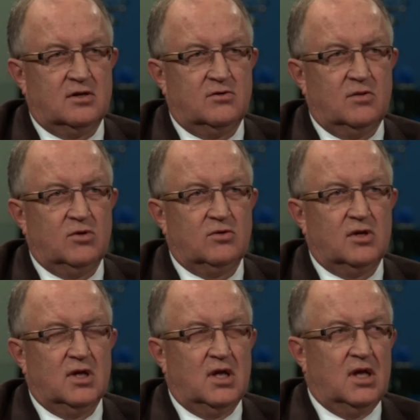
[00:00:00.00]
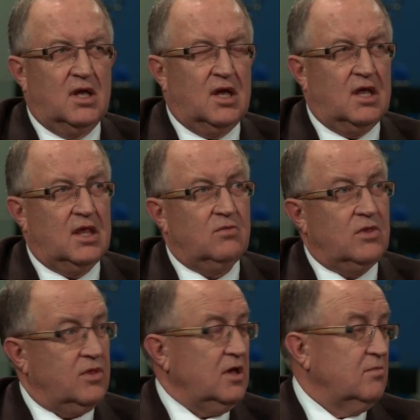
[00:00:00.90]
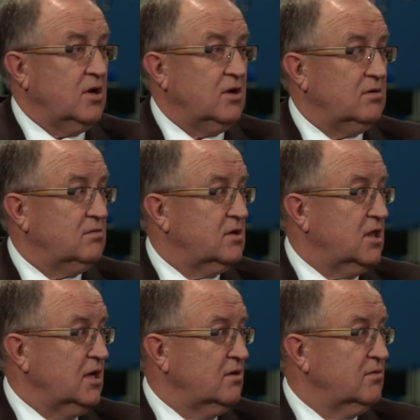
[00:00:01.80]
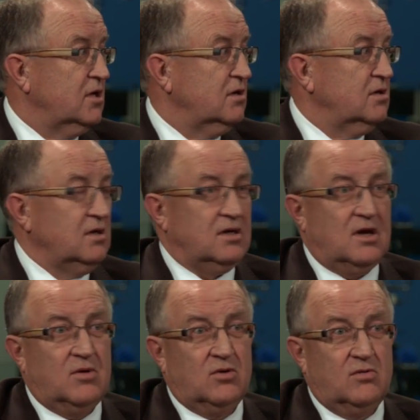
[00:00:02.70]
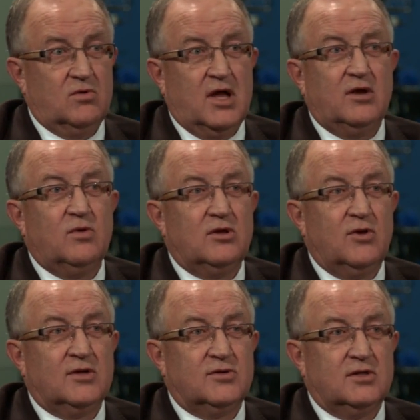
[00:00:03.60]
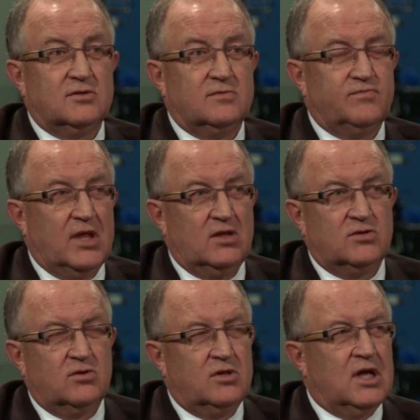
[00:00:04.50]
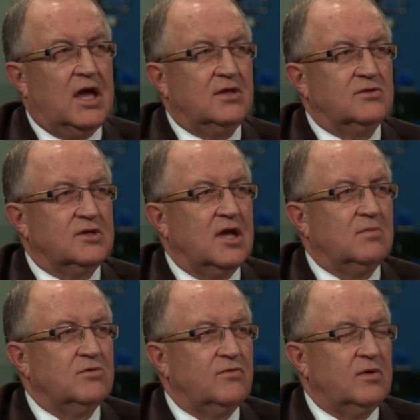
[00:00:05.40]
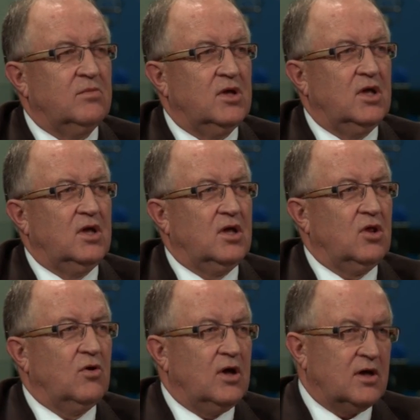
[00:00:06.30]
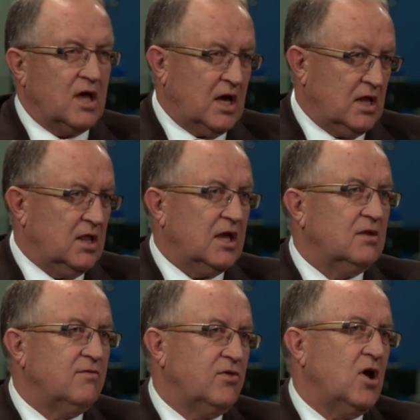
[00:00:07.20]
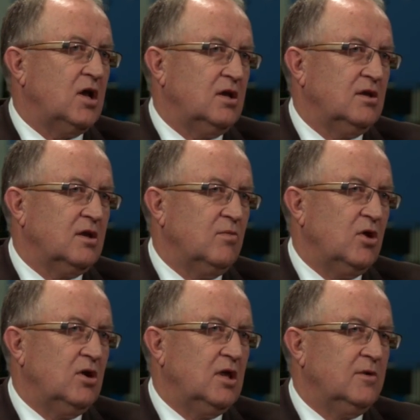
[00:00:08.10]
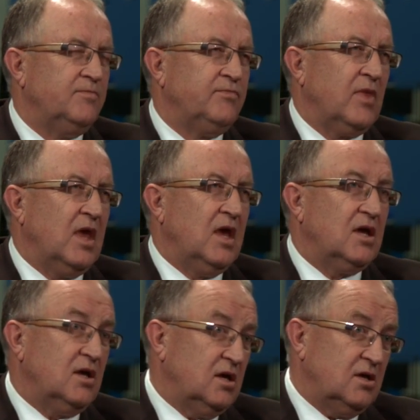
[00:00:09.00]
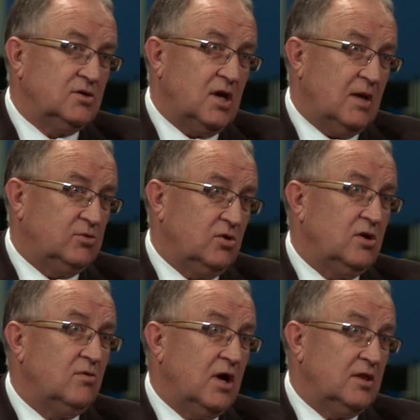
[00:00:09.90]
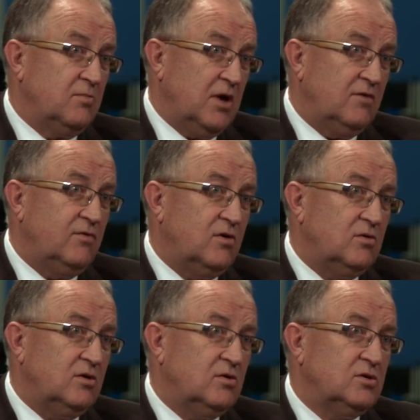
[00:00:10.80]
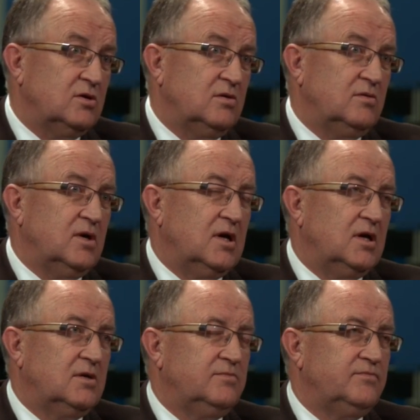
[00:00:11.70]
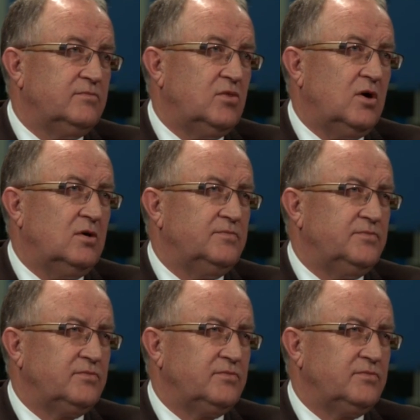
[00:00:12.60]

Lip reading: contribute. And then we think about it collectively about, well, how do we address this? And so the guidance comes from, a collective thought in the community. Because absolutely right, the pay forward notion, Paul,